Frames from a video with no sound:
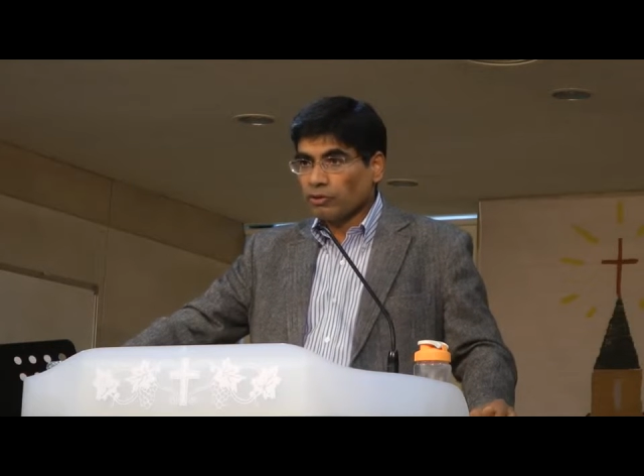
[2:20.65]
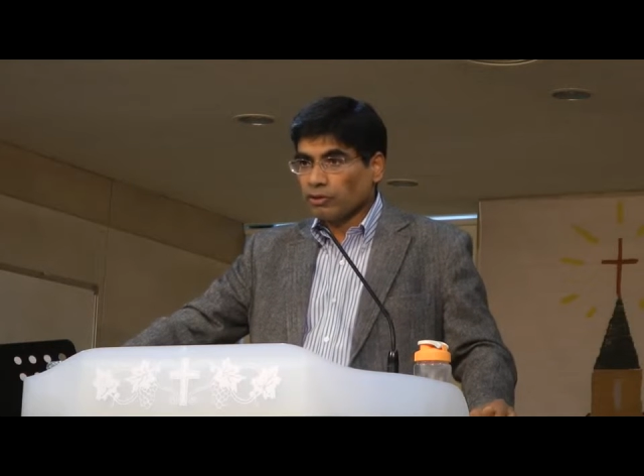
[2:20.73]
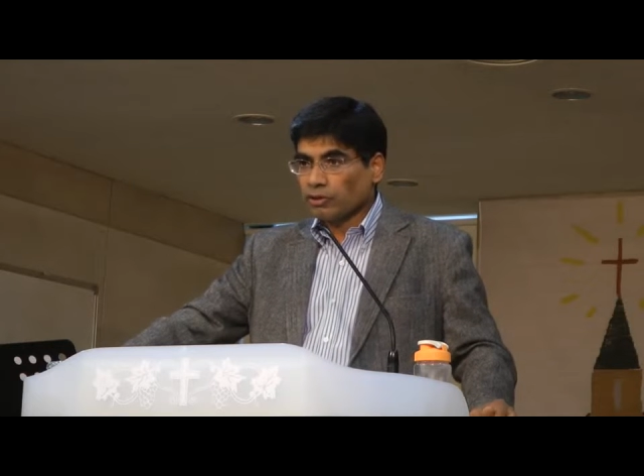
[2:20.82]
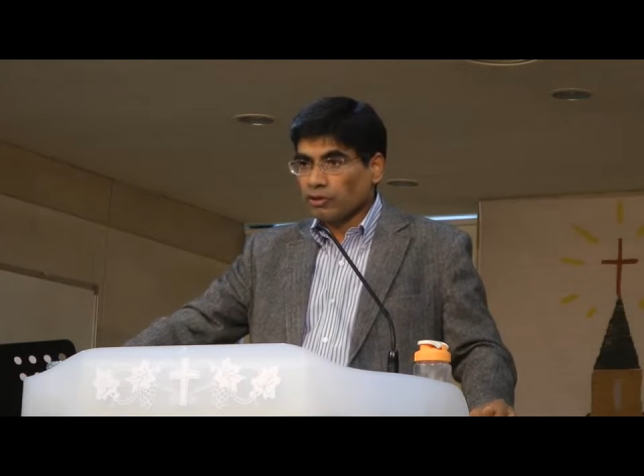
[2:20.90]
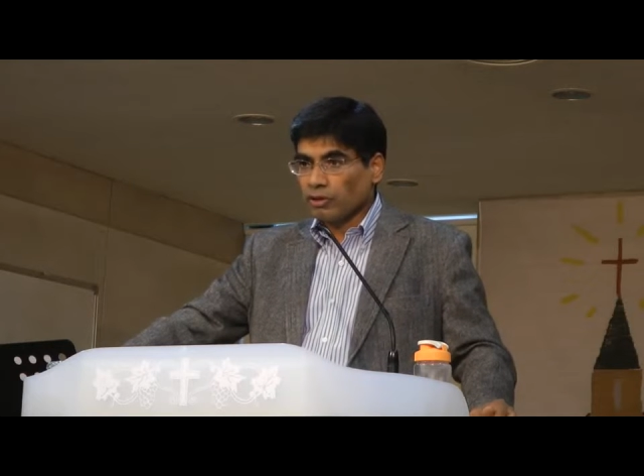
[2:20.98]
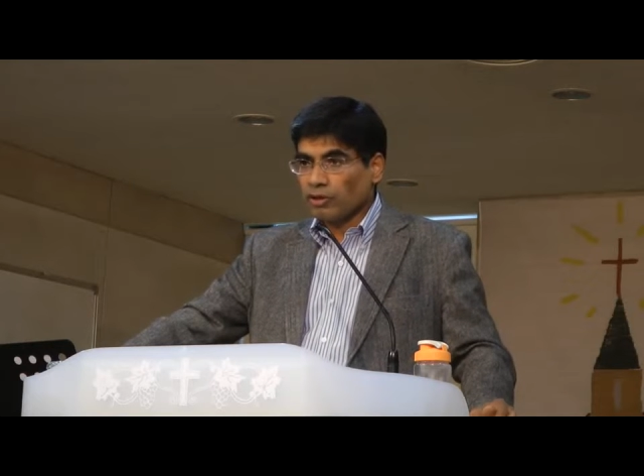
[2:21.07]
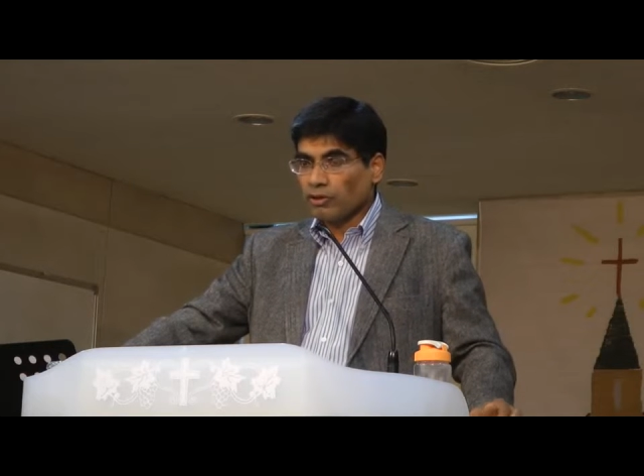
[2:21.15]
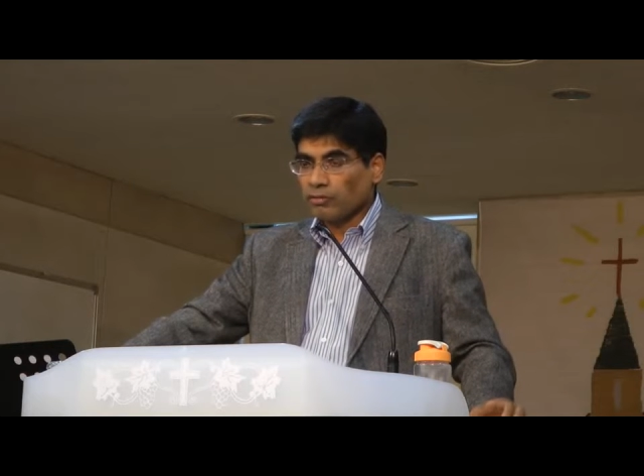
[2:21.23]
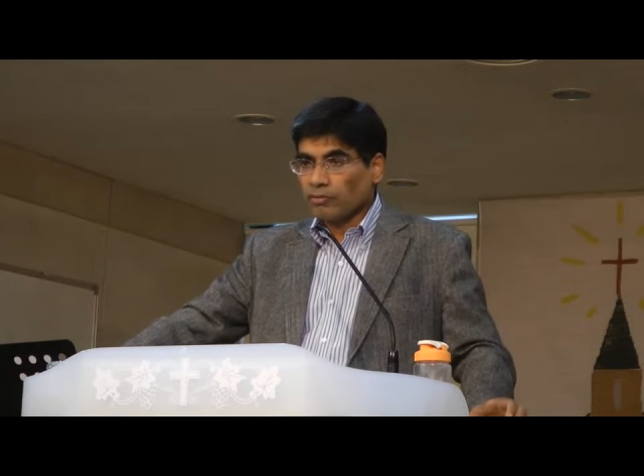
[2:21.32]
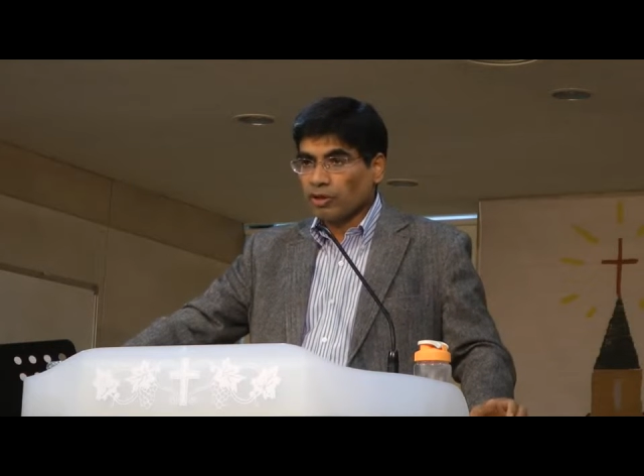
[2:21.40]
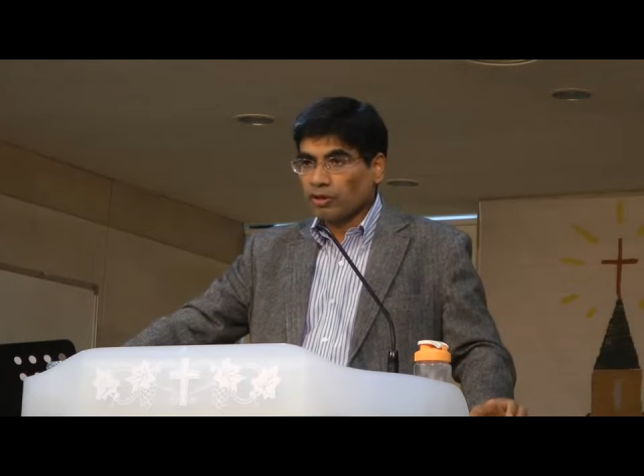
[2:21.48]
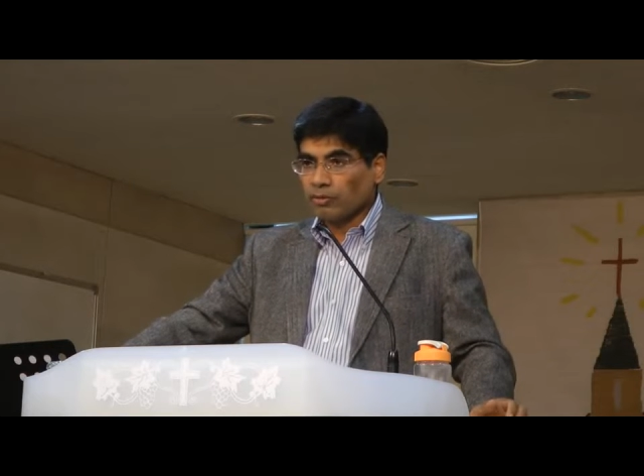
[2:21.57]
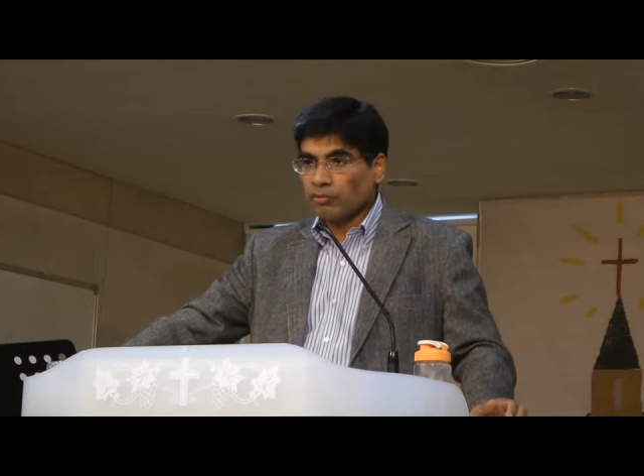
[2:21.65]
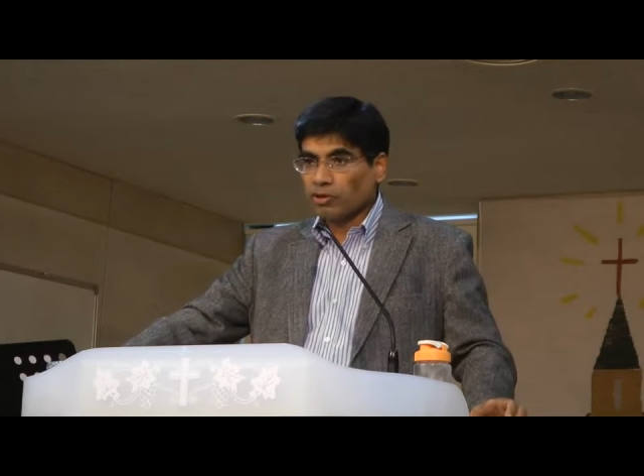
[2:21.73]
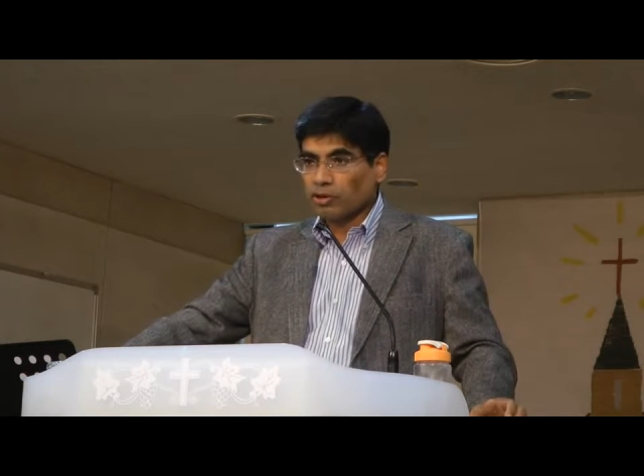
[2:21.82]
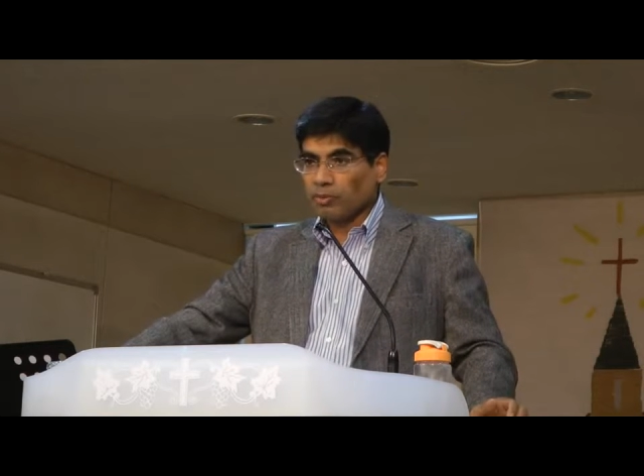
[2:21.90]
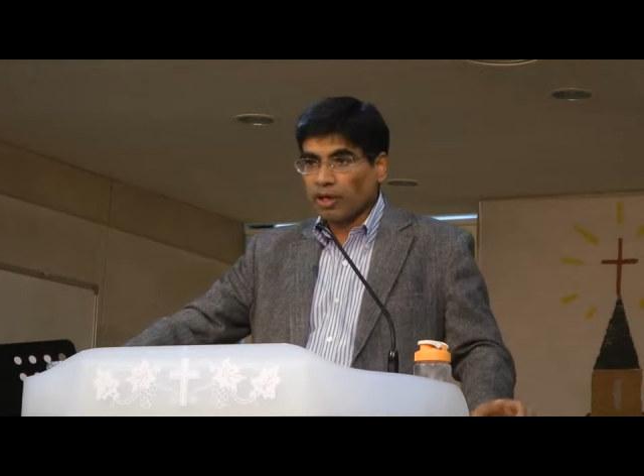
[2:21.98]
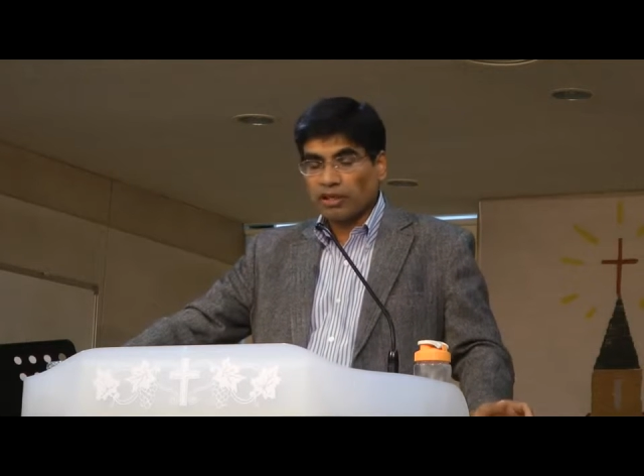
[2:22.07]
does not become
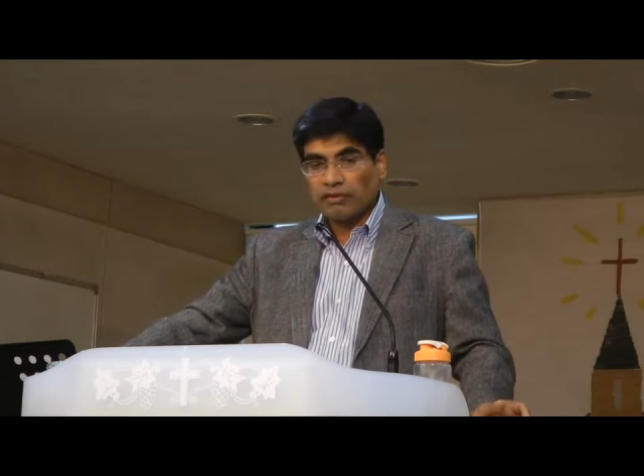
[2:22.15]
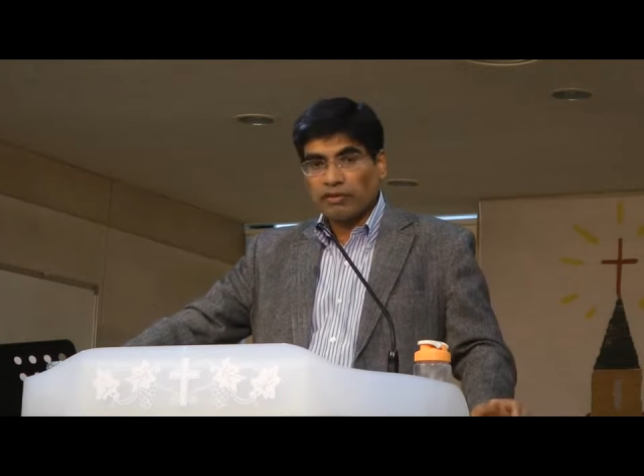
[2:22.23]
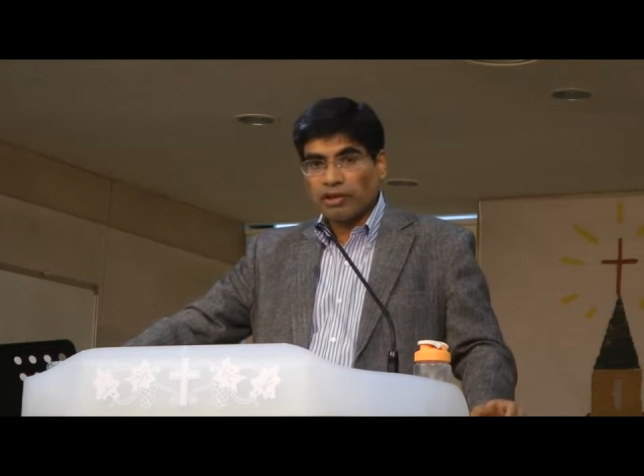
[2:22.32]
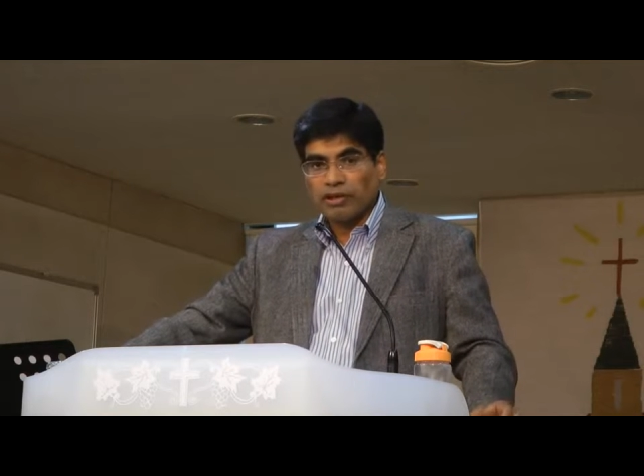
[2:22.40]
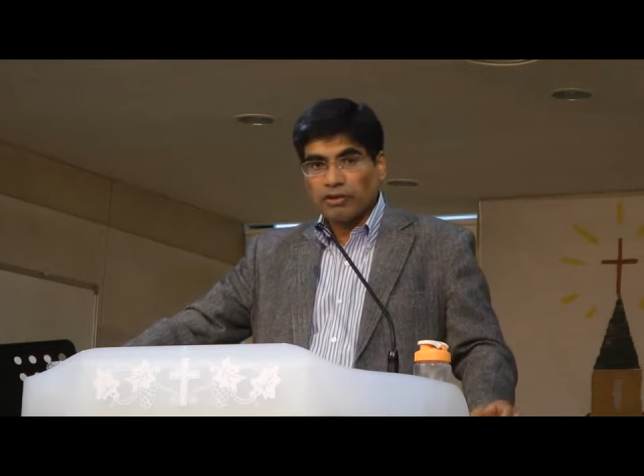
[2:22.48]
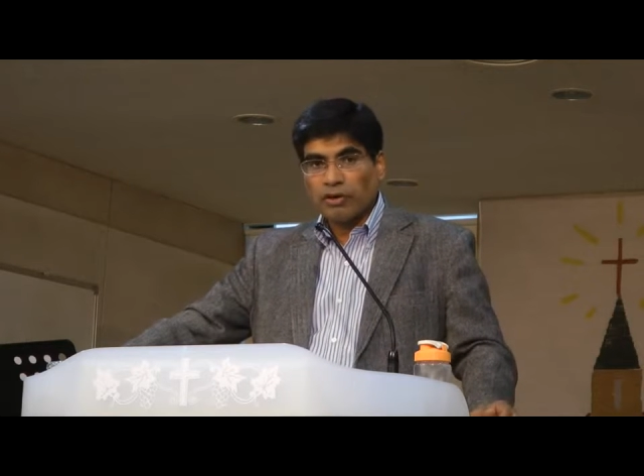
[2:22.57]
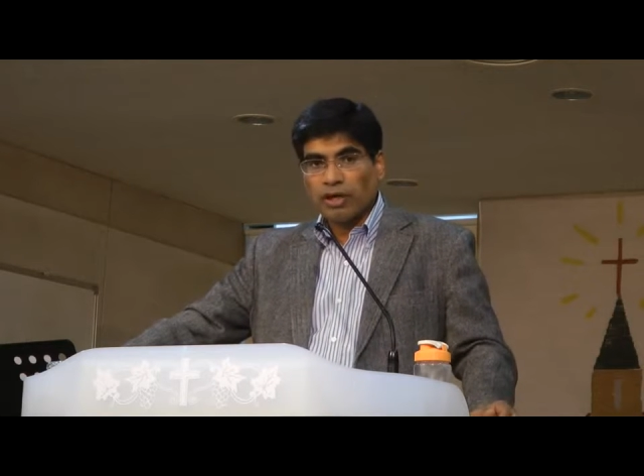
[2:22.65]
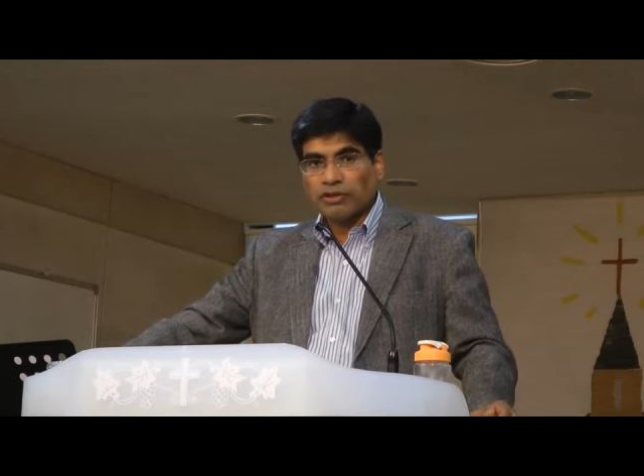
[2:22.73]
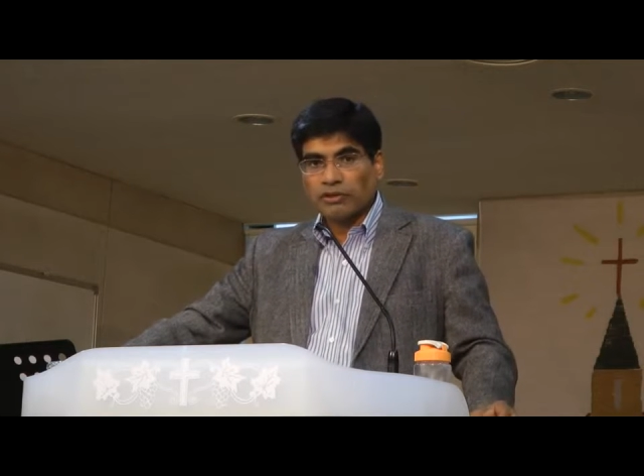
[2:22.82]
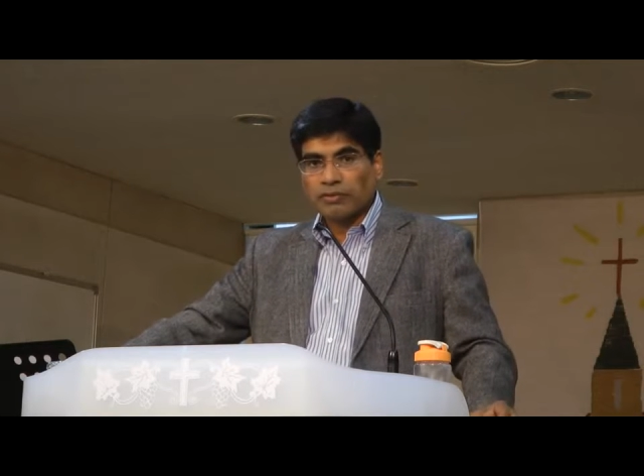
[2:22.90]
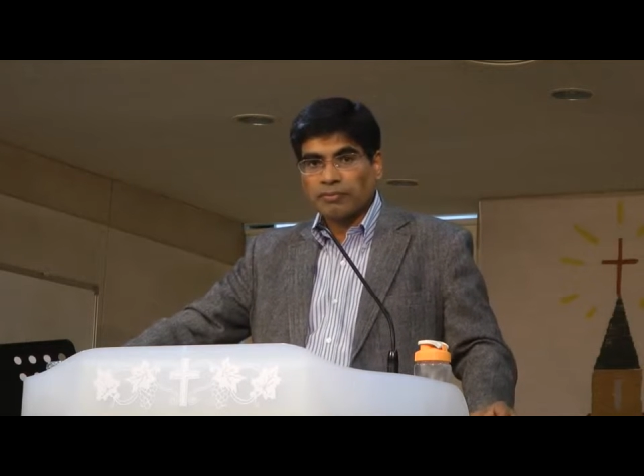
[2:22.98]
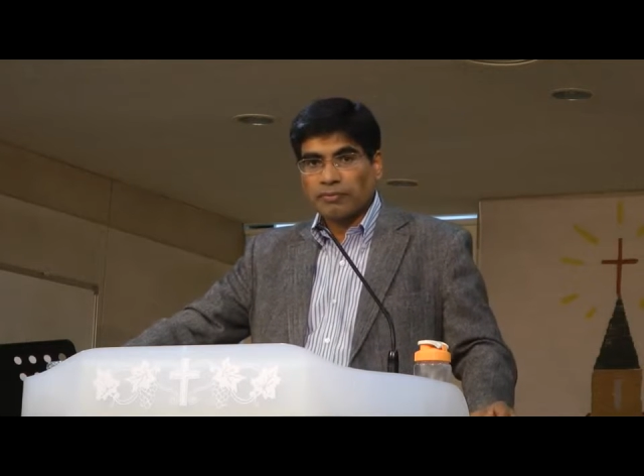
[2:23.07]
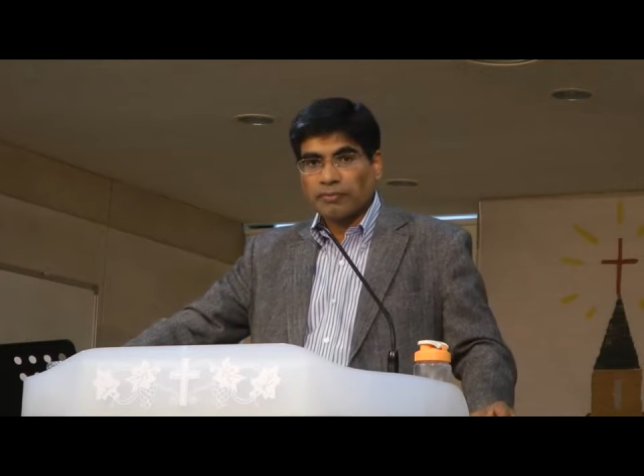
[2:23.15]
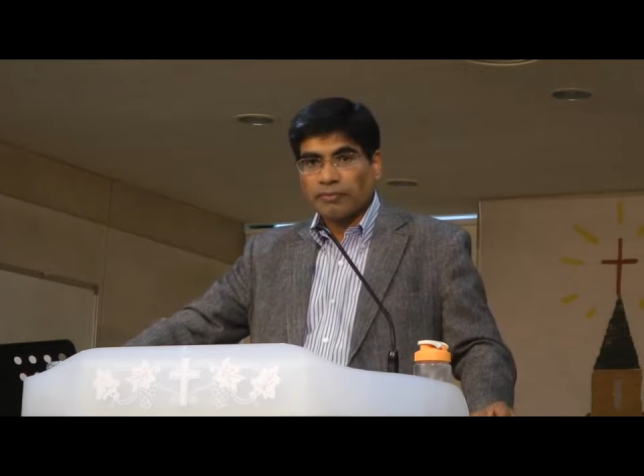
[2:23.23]
respectable in your eyes.